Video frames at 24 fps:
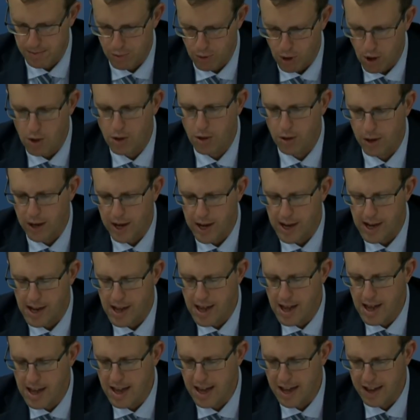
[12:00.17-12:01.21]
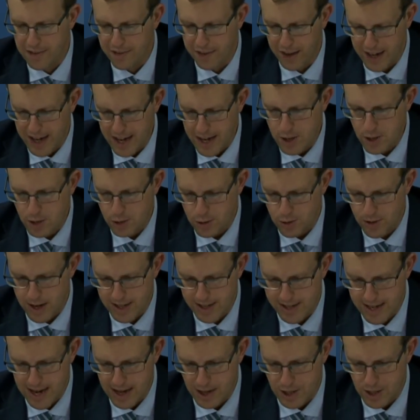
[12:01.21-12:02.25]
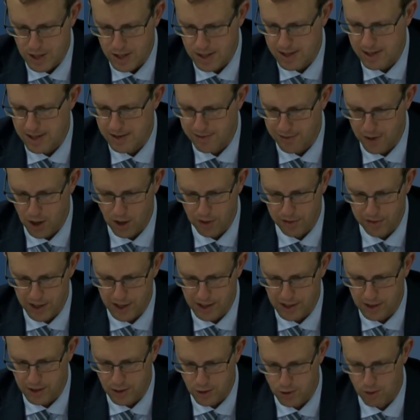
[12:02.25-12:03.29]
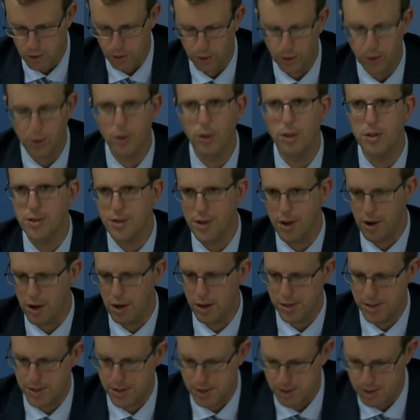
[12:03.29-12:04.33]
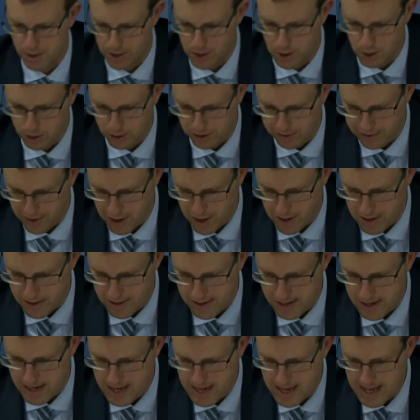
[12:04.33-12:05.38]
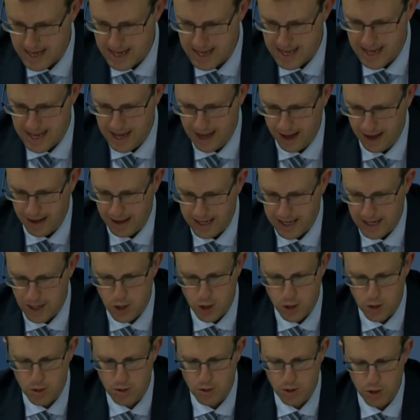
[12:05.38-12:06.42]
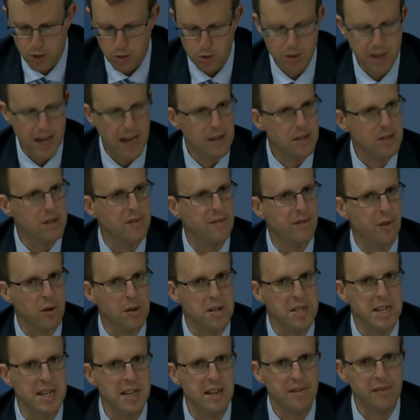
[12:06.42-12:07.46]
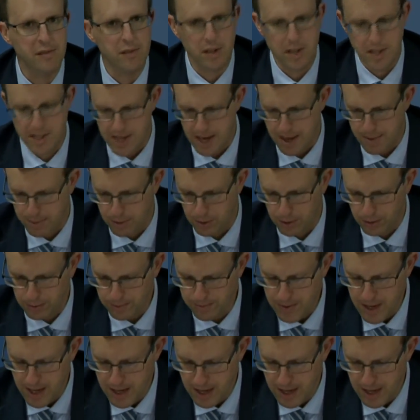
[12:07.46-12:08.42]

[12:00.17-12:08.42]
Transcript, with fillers: brokering, and financial transactions involving controlled goods are also a goal of ours. in June 2014, for example,